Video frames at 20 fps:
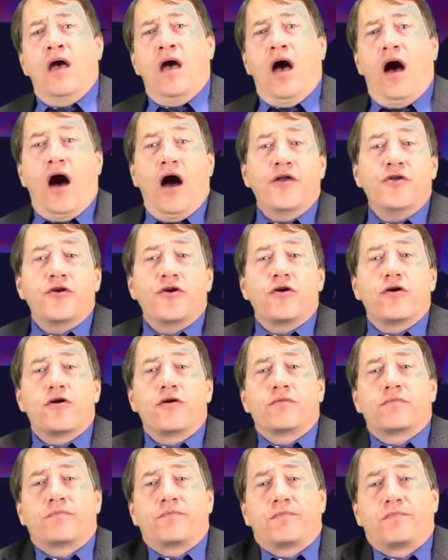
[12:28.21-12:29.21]

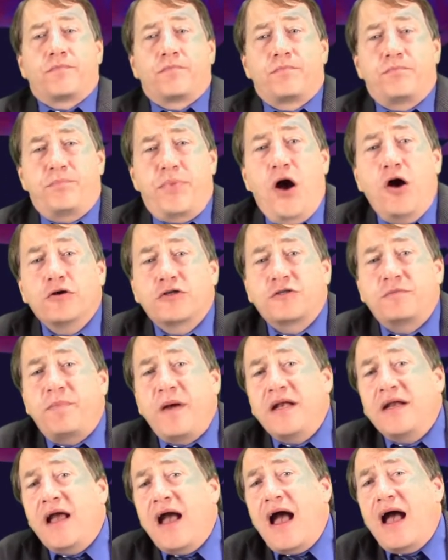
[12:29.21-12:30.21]
Under
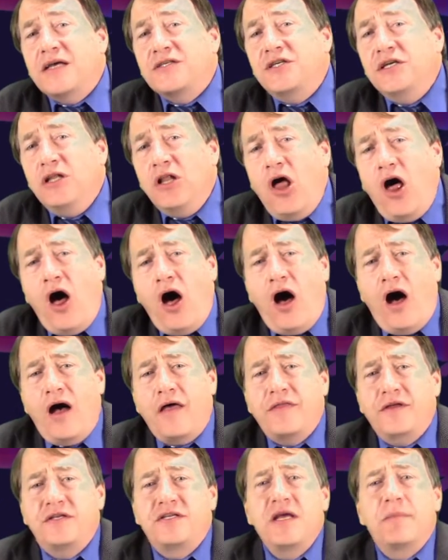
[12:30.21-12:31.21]
post-Benghazi law,
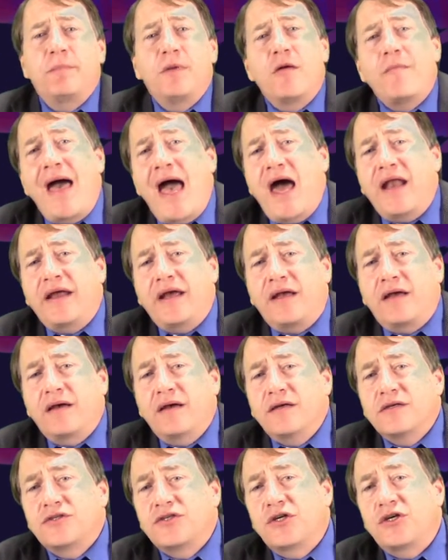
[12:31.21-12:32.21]
the diplomatic
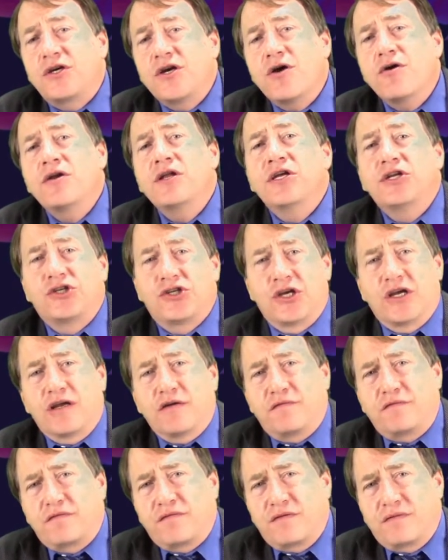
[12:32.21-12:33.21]
security
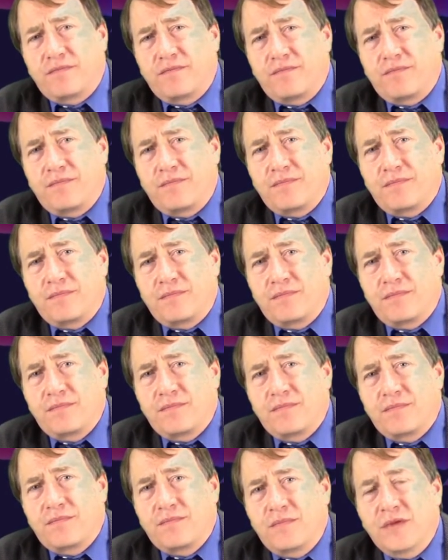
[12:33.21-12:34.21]
chief
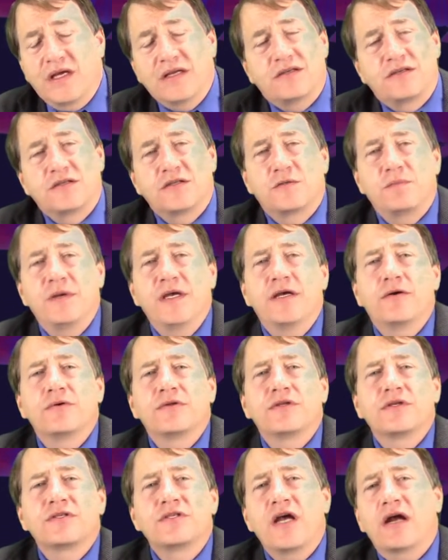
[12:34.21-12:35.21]
needs to speak
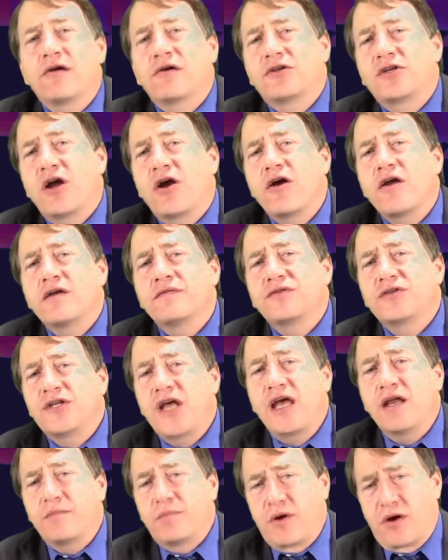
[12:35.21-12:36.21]
with the Secretary of
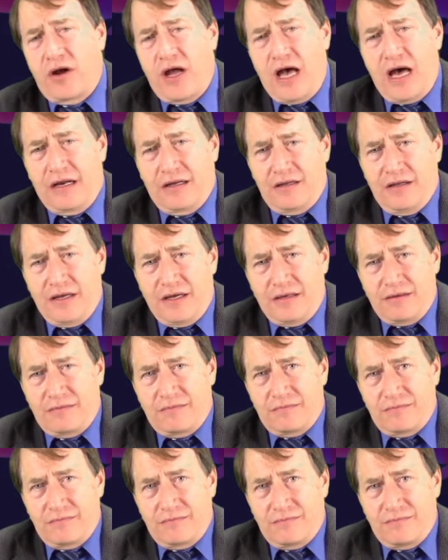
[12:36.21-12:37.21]
State periodically.
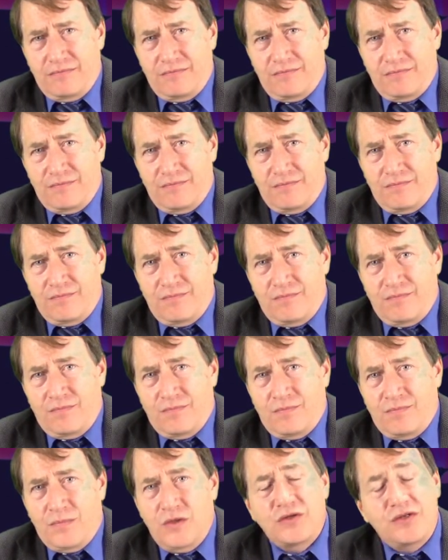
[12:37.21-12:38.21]

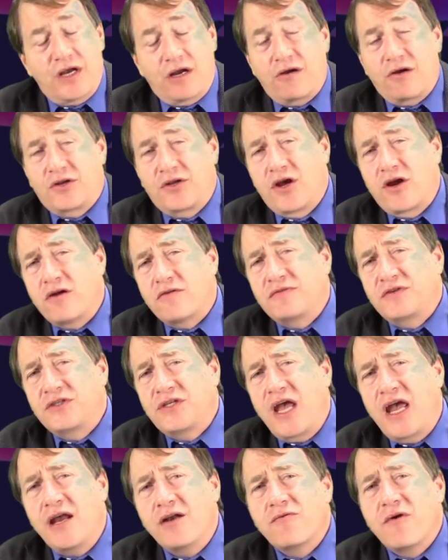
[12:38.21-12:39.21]
The Secretary of
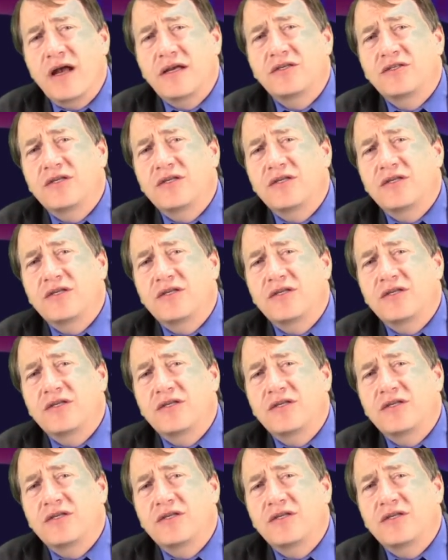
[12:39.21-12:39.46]
State, Rex